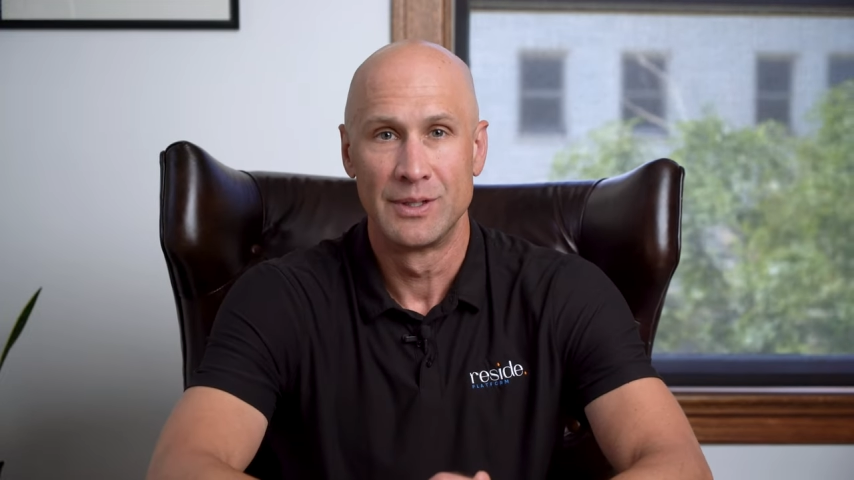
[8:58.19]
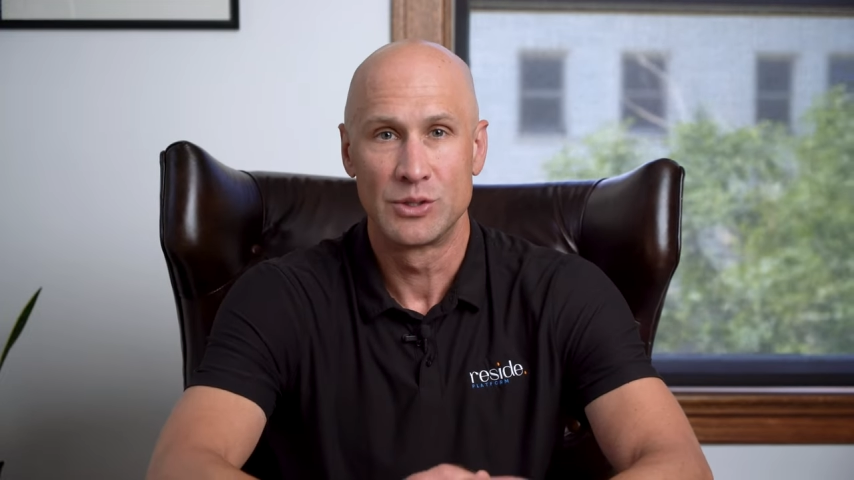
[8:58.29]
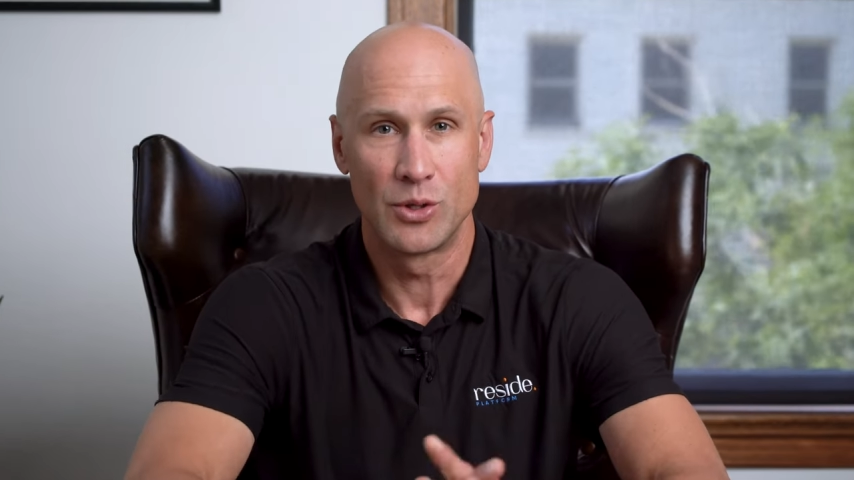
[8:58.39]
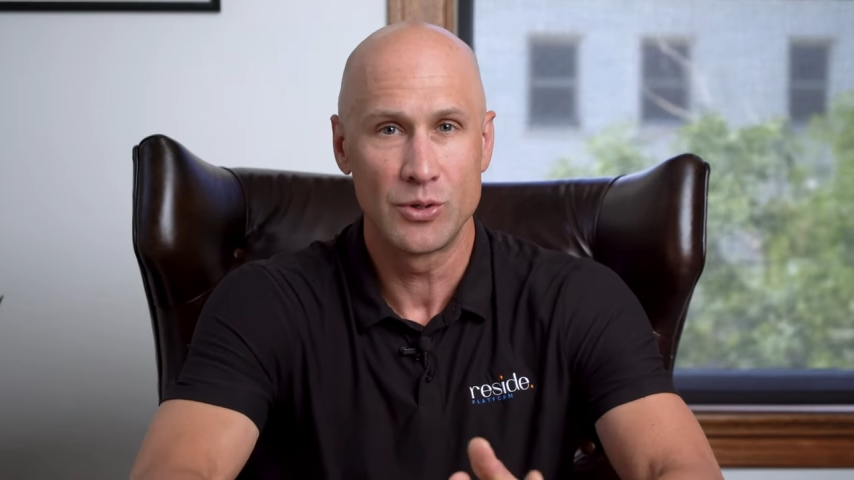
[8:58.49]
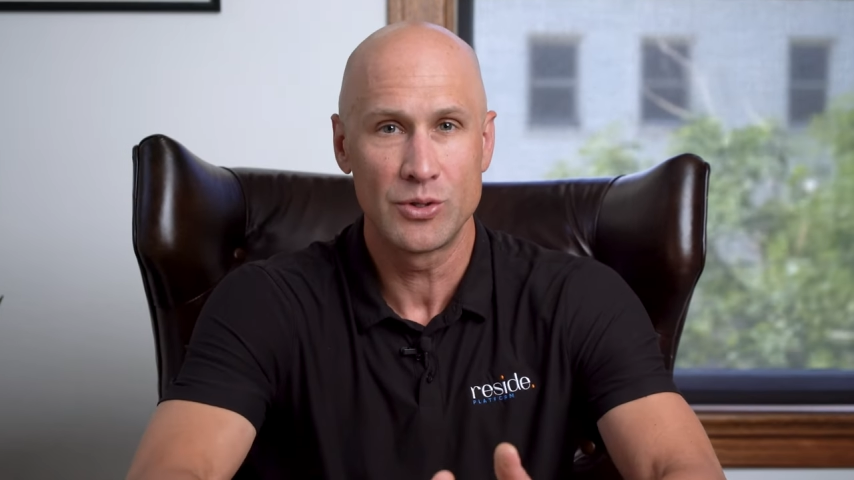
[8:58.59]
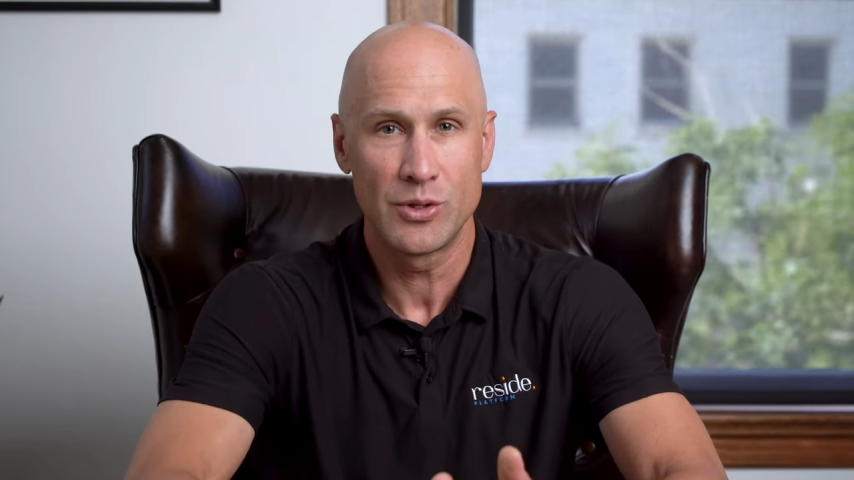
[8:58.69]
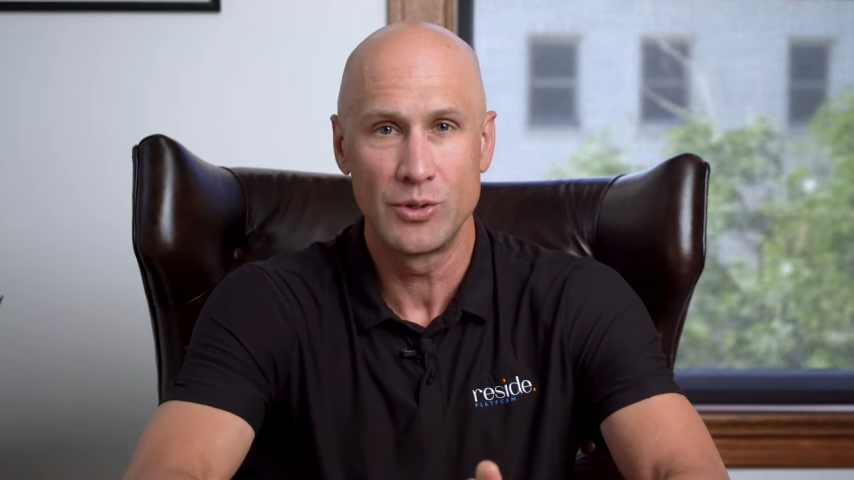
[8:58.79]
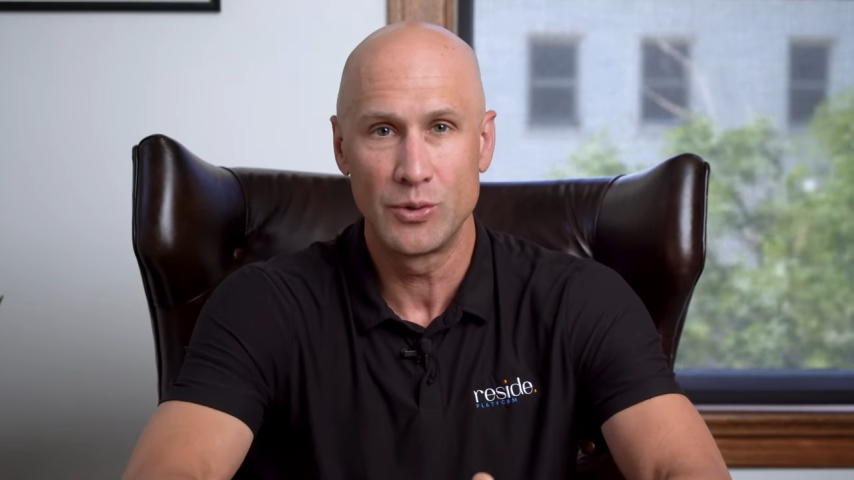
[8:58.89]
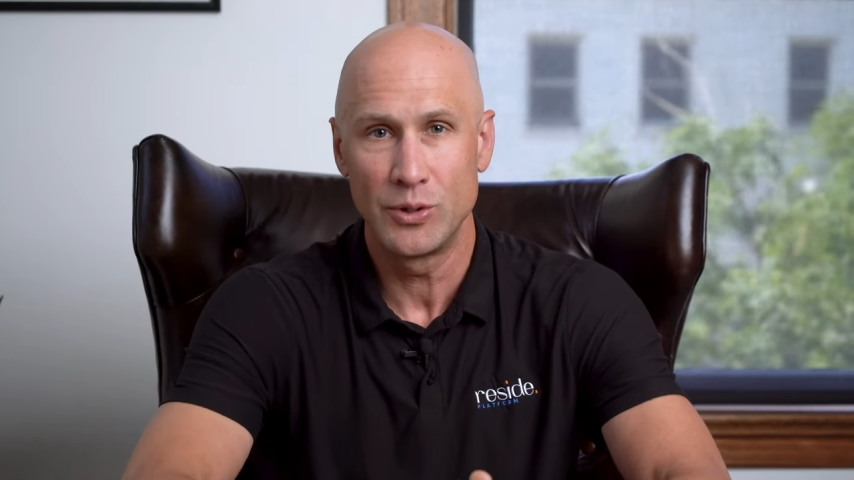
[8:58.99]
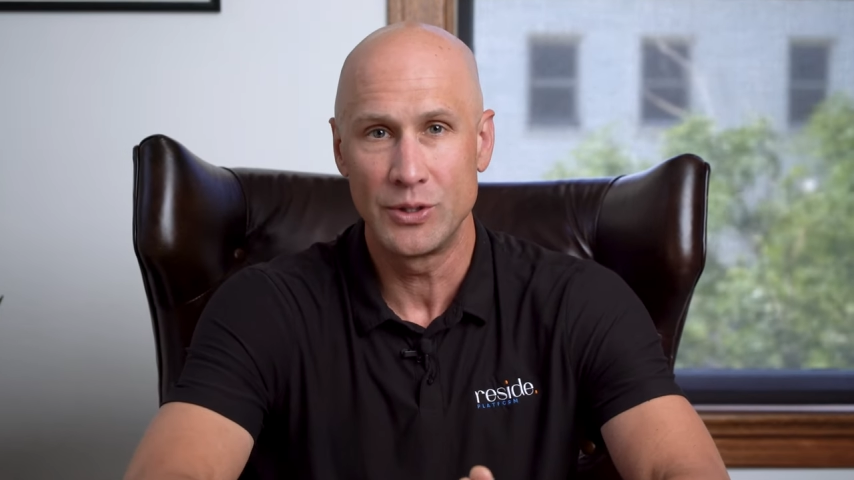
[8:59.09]
So those are the
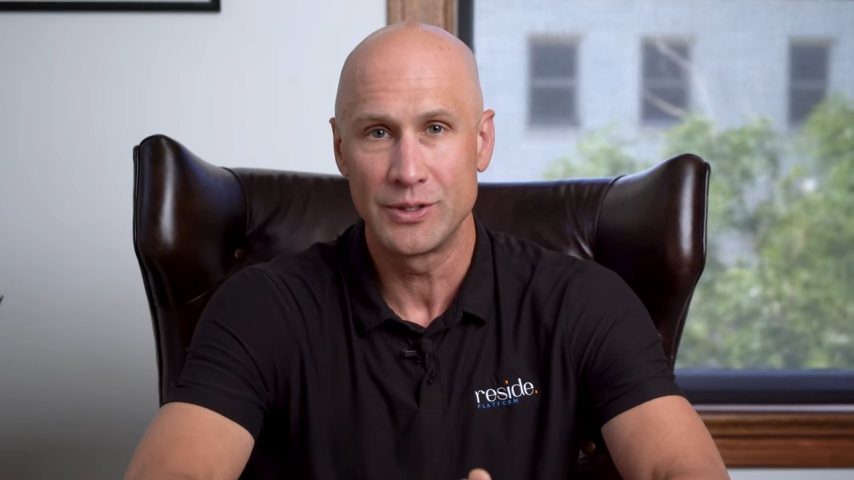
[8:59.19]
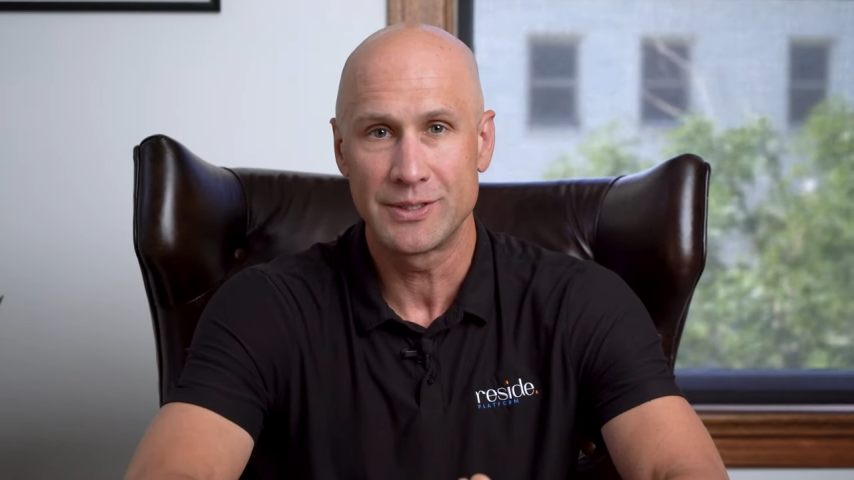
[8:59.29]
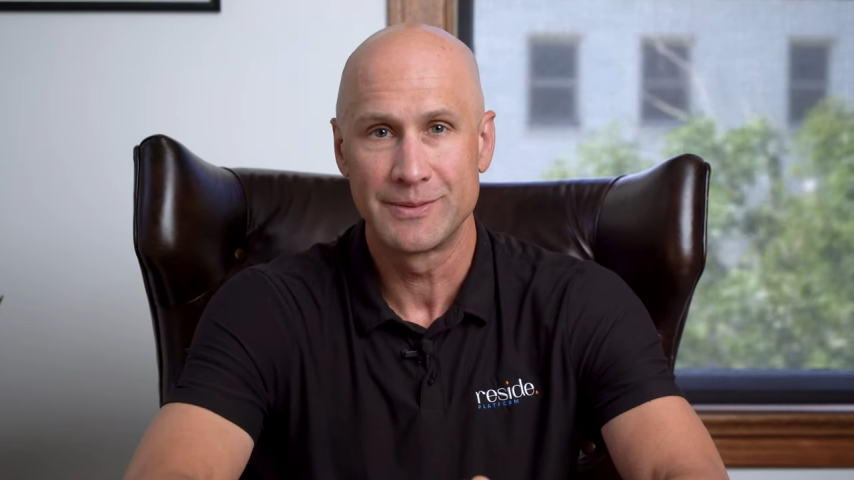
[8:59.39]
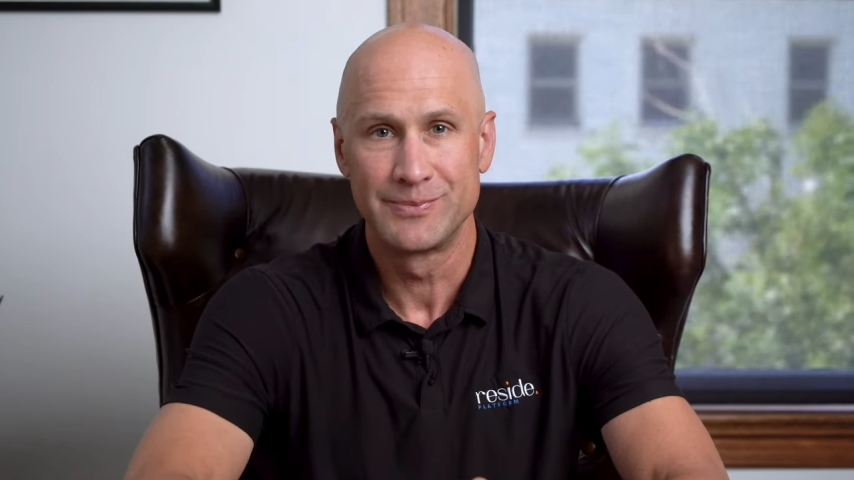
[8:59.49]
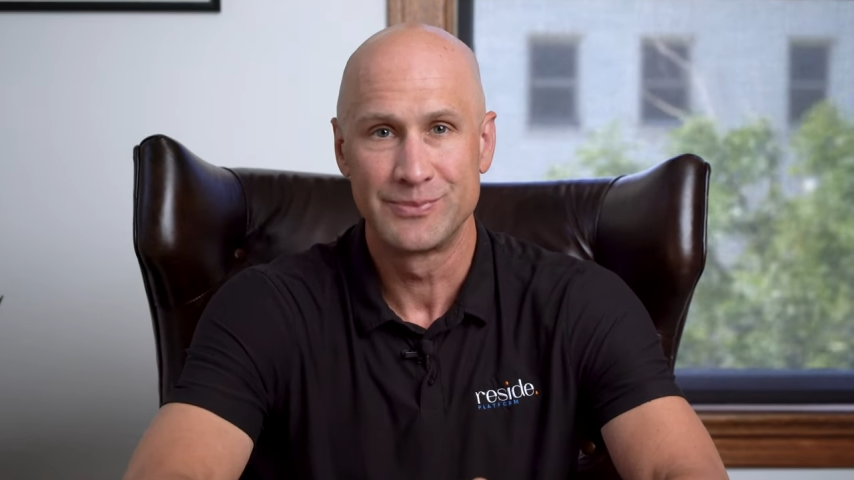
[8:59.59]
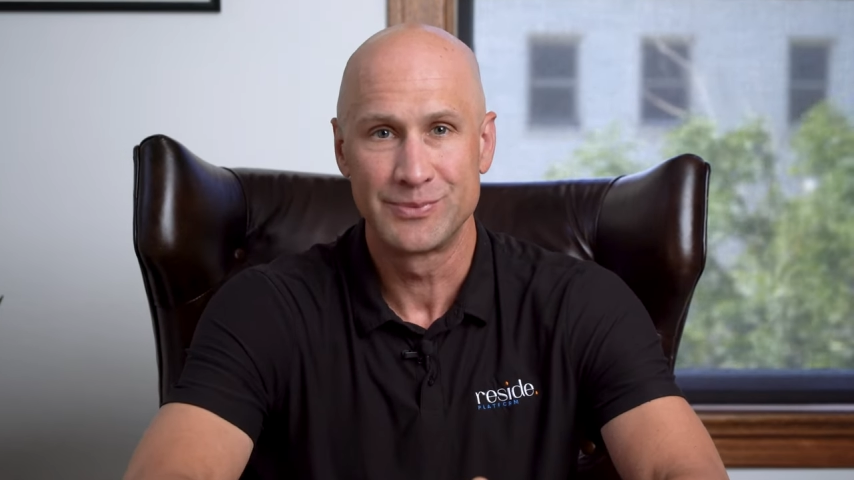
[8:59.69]
new rules